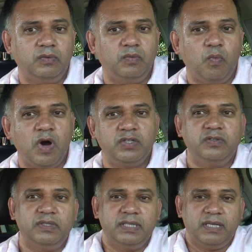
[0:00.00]
want
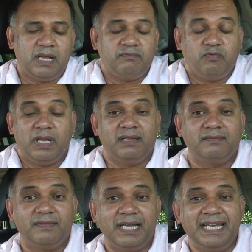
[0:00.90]
to live. Well,
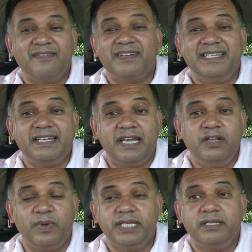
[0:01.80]
I never did
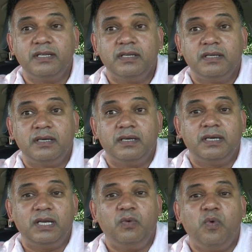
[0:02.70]
anyways.
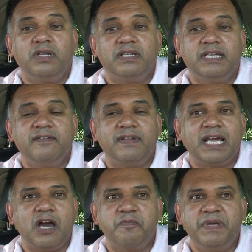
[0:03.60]
I don't want to live
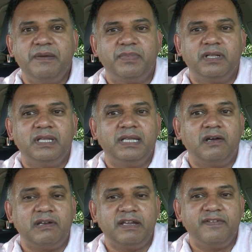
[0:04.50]
like how people
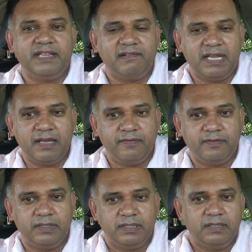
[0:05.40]
are living their
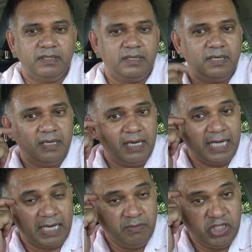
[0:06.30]
life.
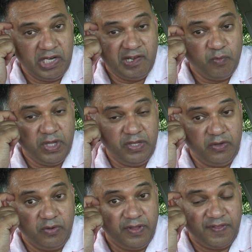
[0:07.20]
And I'm sharing with
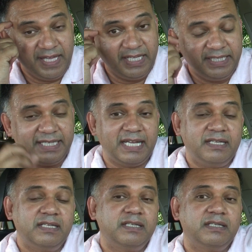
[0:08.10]
you things
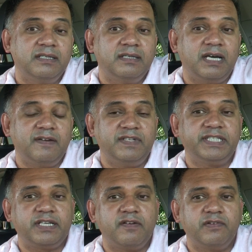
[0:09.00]
that I've
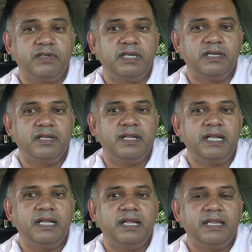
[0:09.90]
discovered,
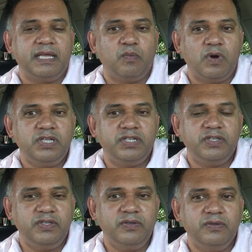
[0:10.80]
that once
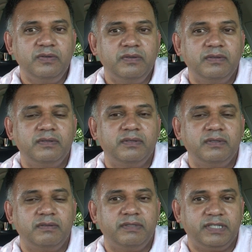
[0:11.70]
you
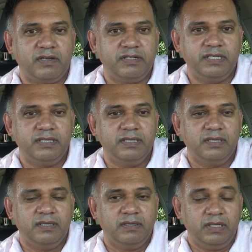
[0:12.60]
start to
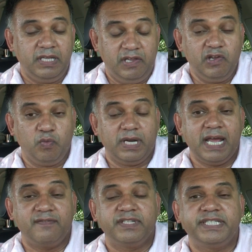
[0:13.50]
hear what I
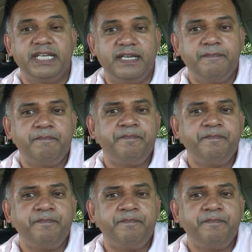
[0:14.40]
have to say